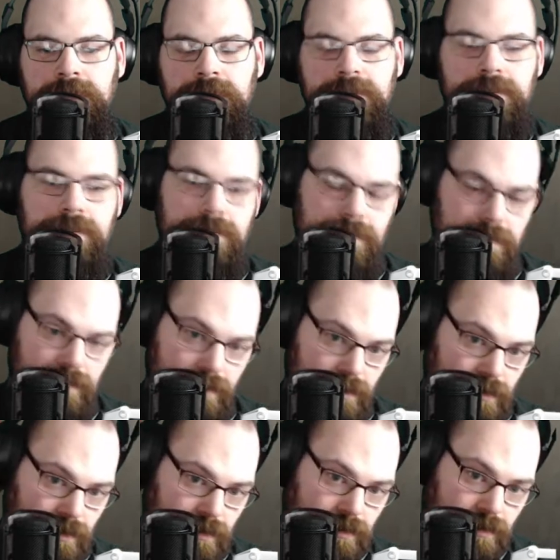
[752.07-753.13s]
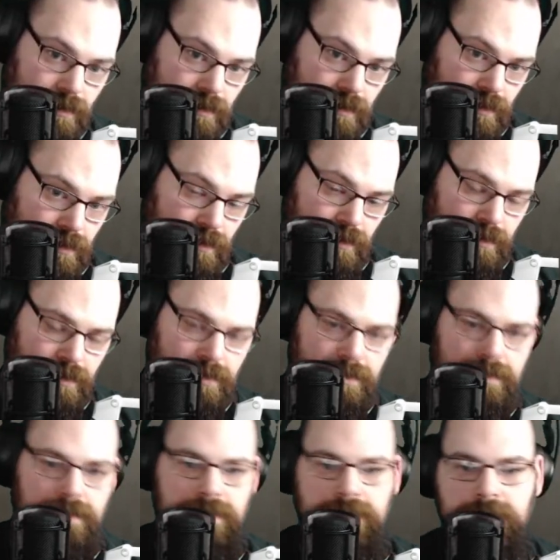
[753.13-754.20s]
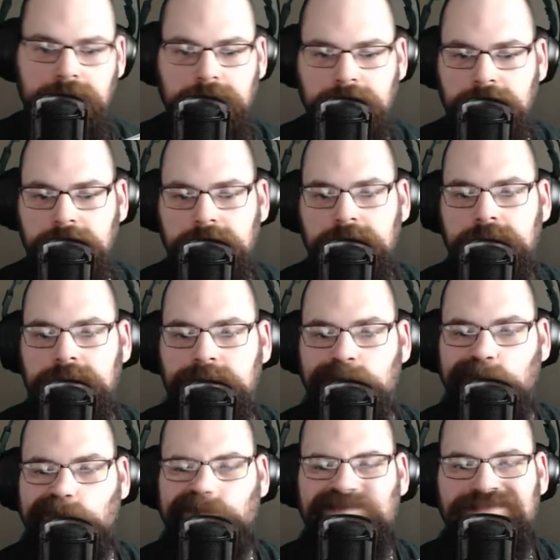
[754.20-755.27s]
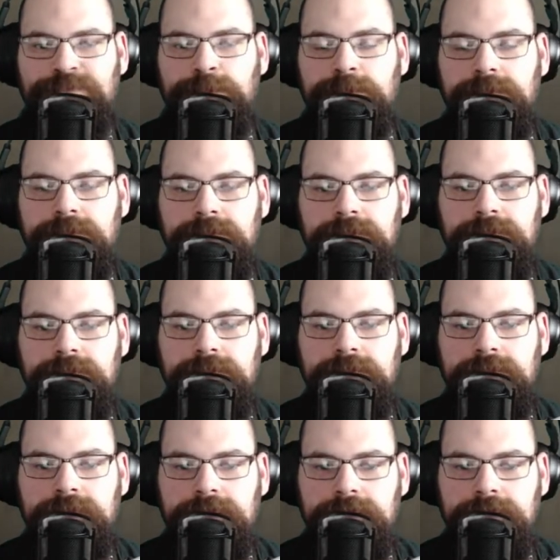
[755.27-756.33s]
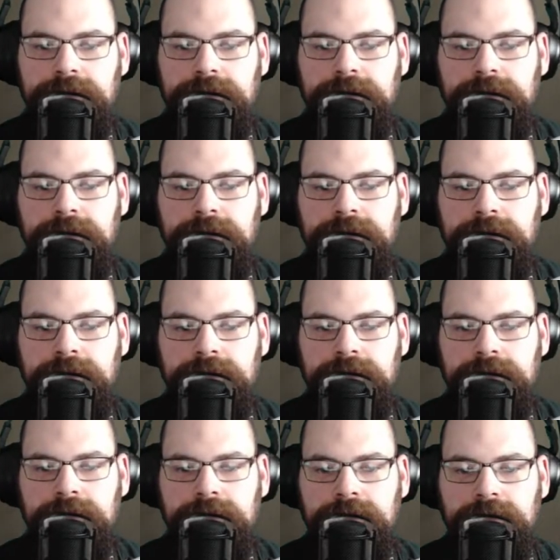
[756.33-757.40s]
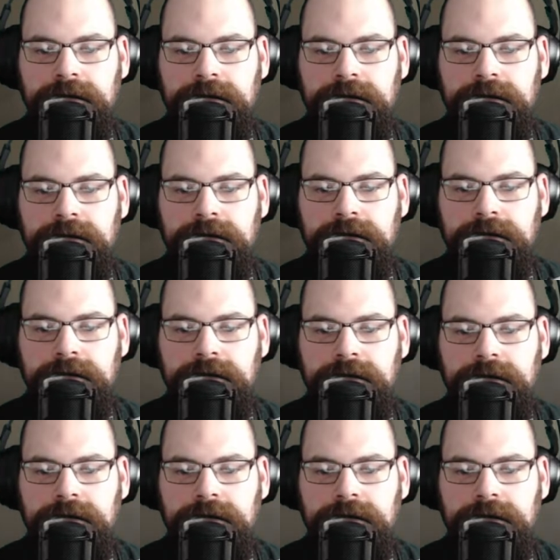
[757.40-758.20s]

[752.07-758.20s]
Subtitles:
No words are spoken by the person on screen.